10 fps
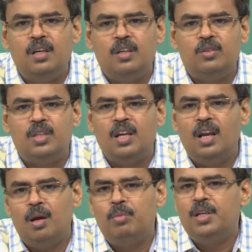the
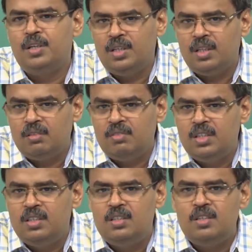reliability and the
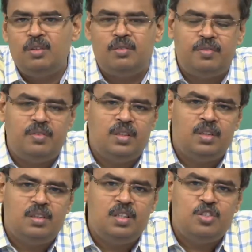validity of
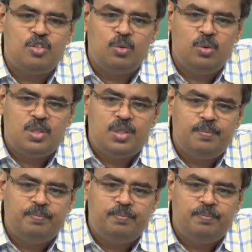these tools.